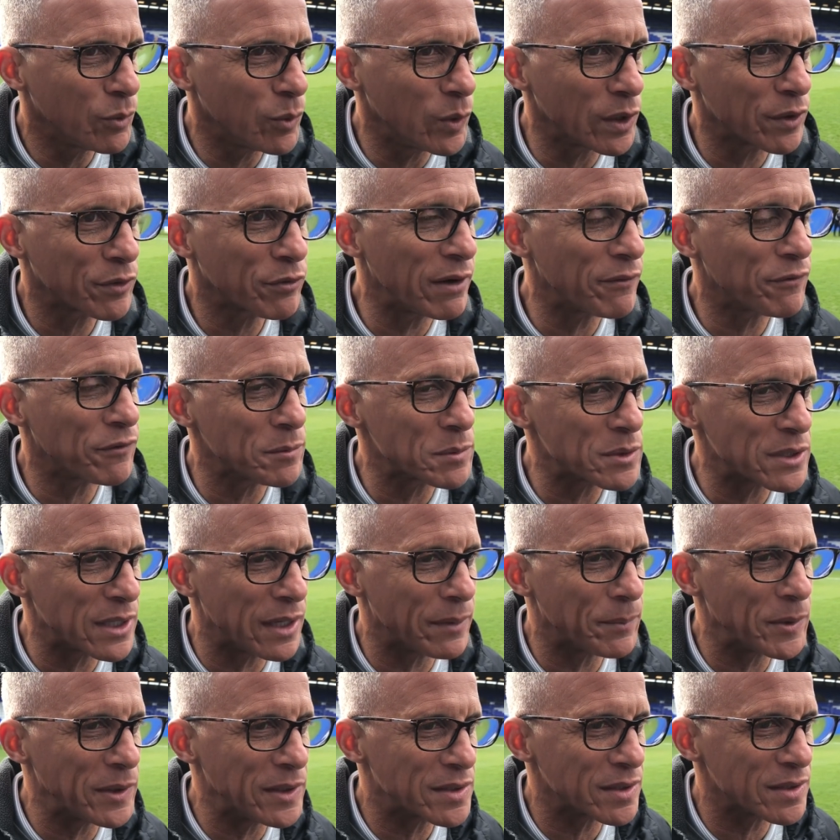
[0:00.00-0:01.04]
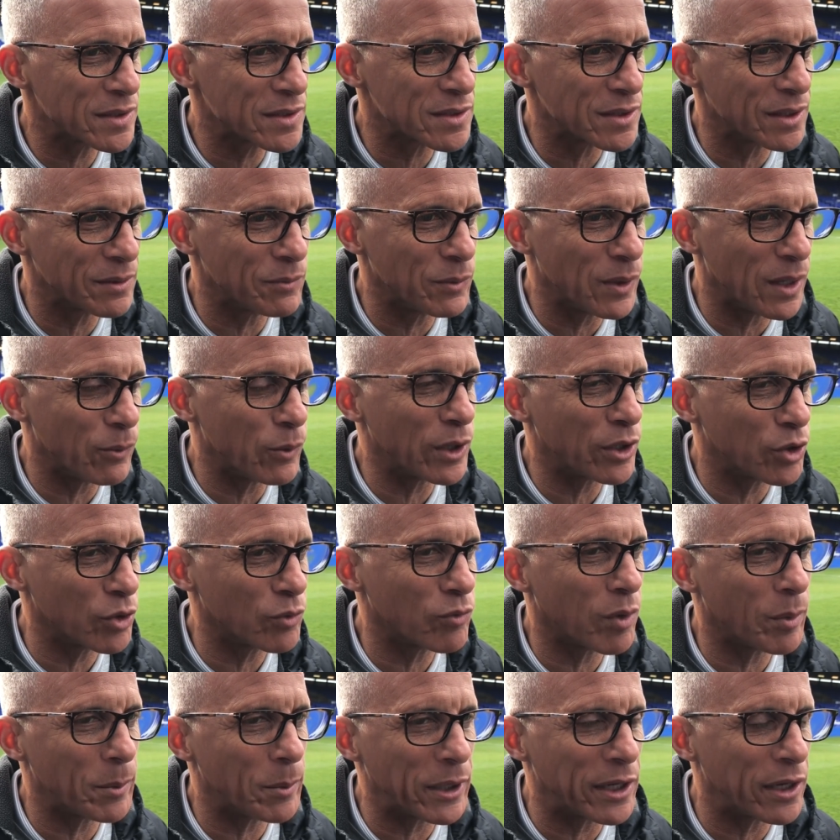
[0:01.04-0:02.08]
We're threat from set pieces, and, and we're
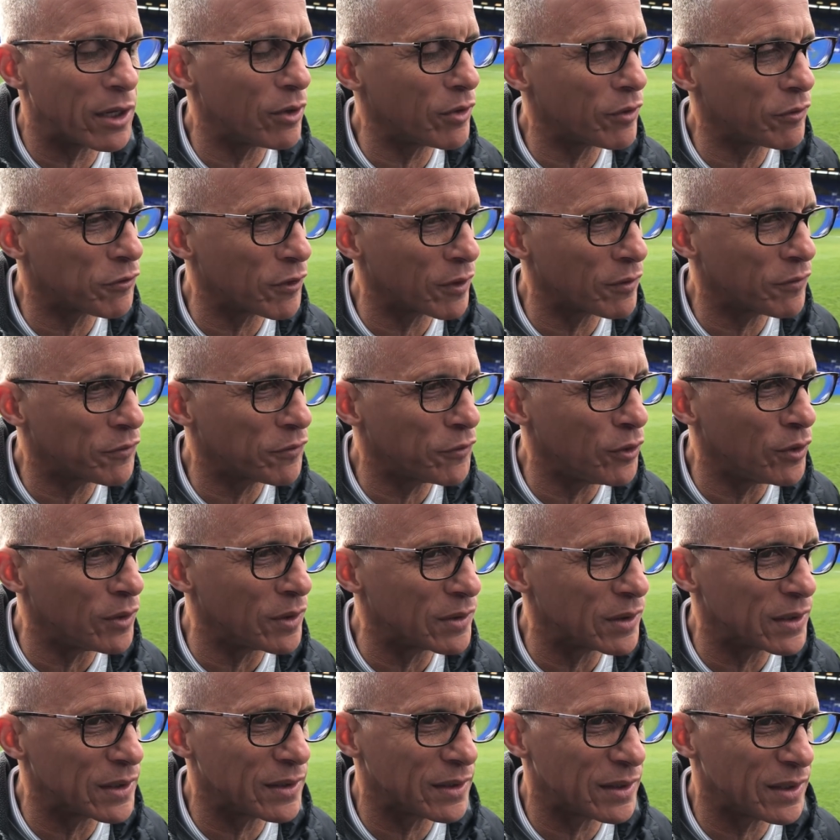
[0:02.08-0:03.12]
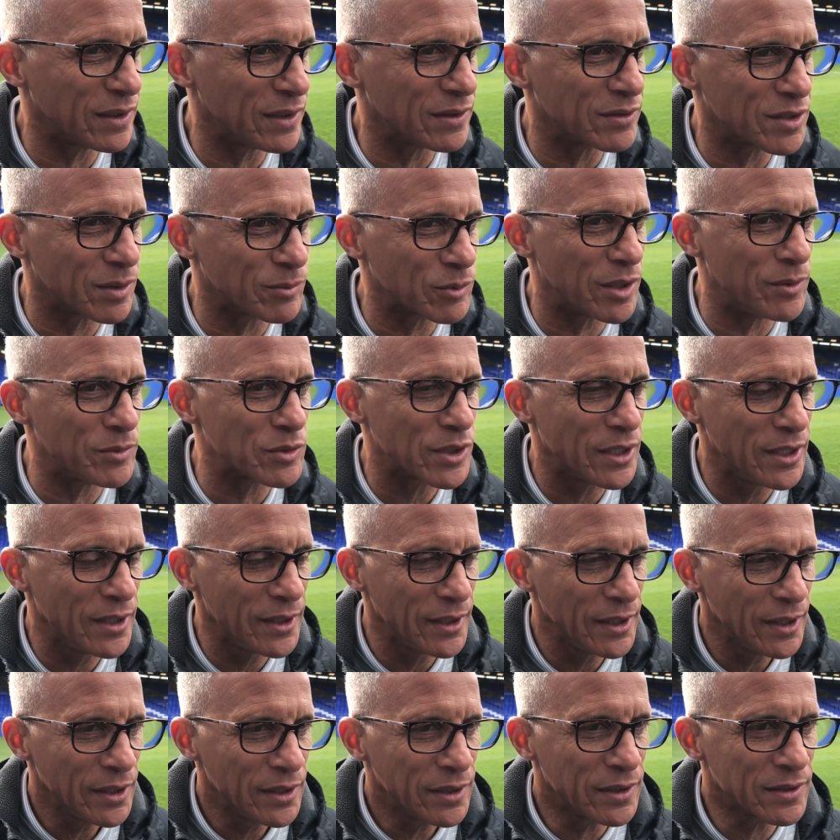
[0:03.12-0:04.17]
good when we get on the front foot
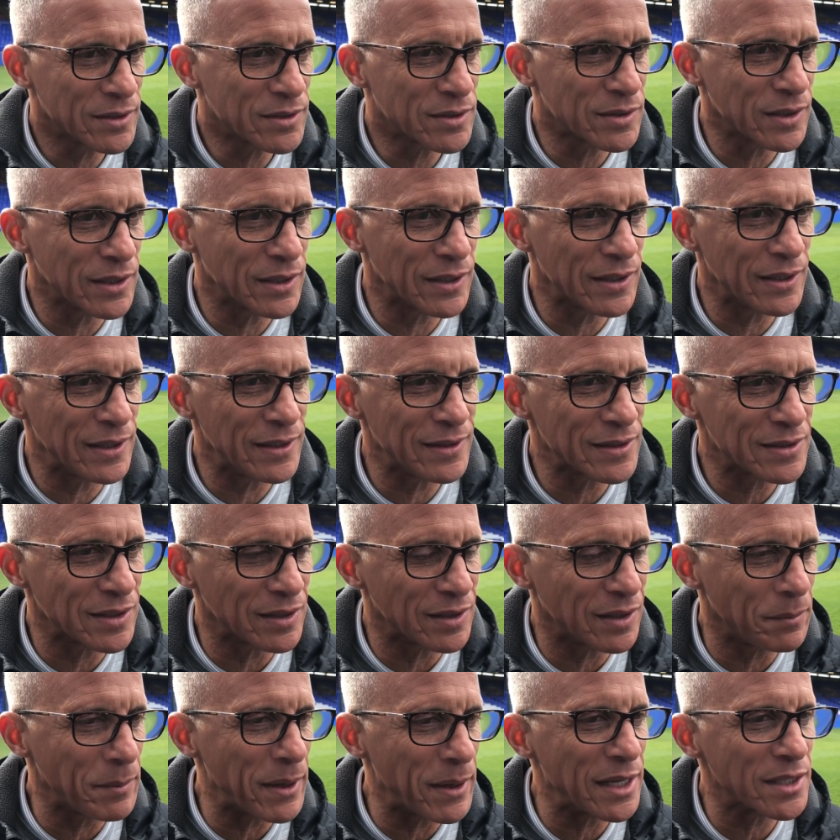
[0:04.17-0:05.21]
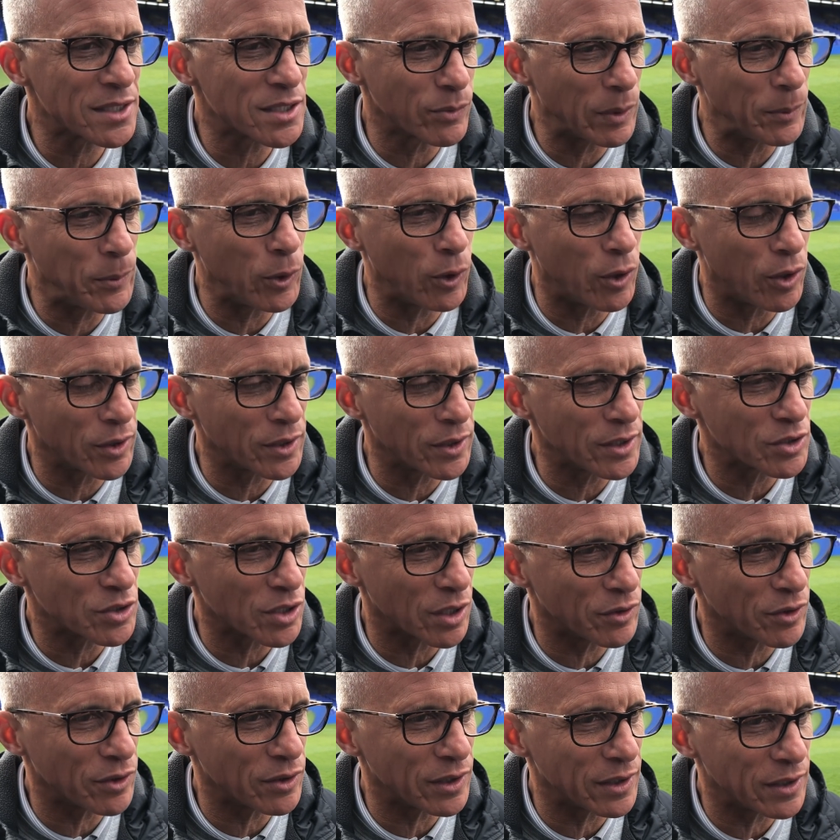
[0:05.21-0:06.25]
sometimes it's, uh, it's the demands that we put on each
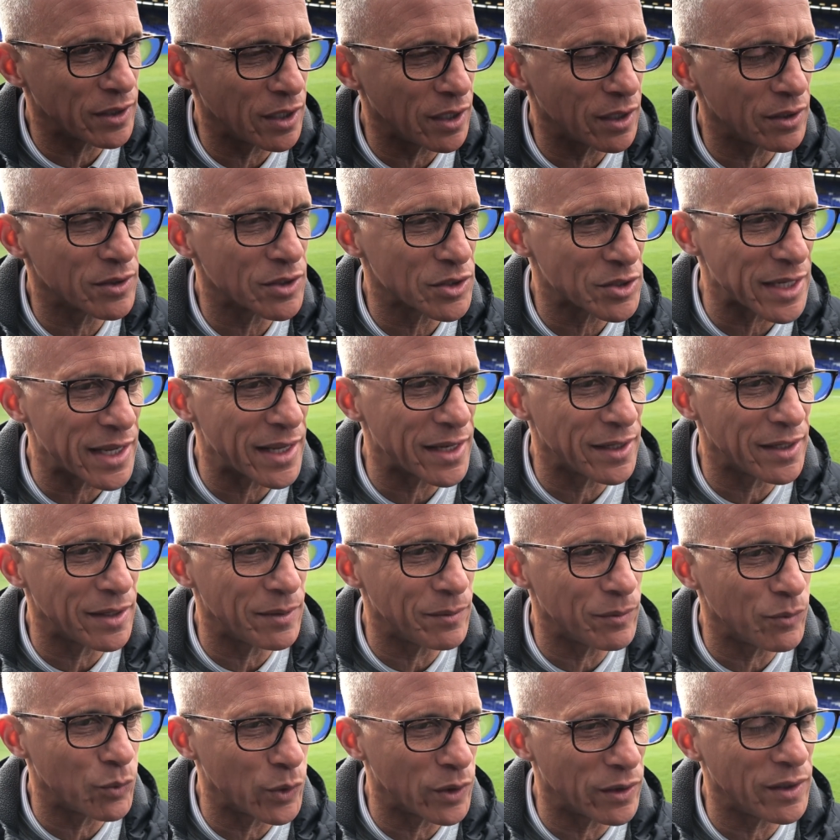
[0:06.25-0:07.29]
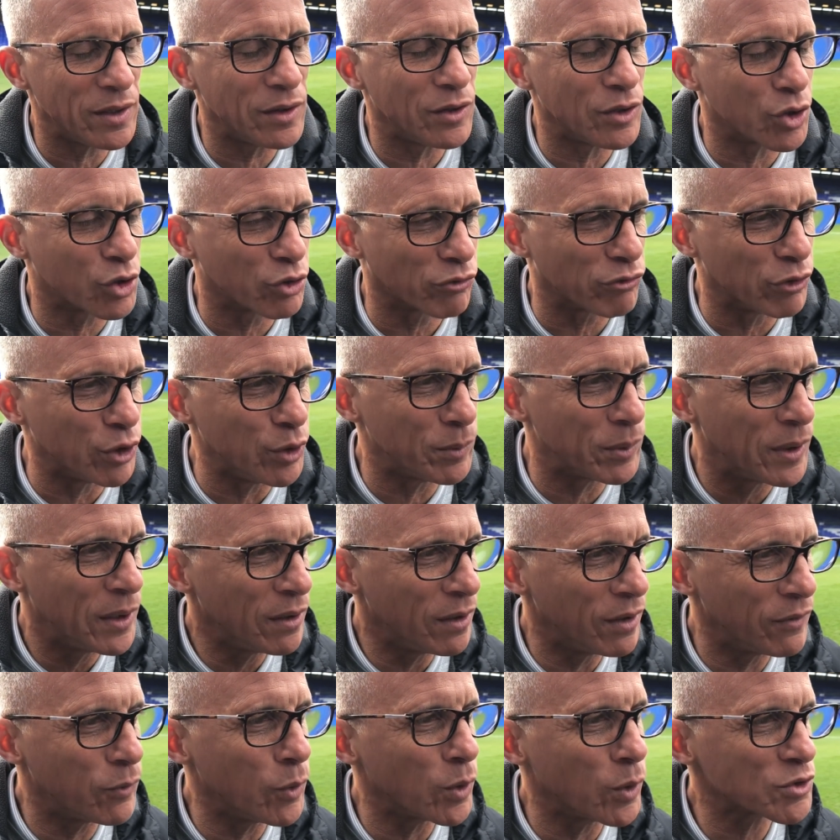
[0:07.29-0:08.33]
other and the understanding within the group
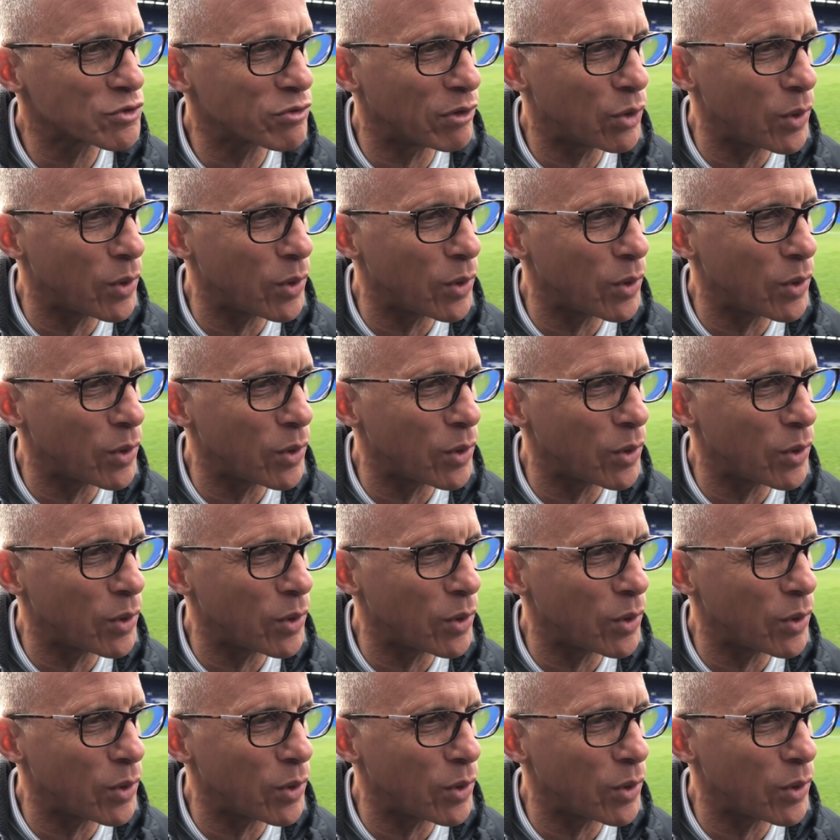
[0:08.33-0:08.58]
of what's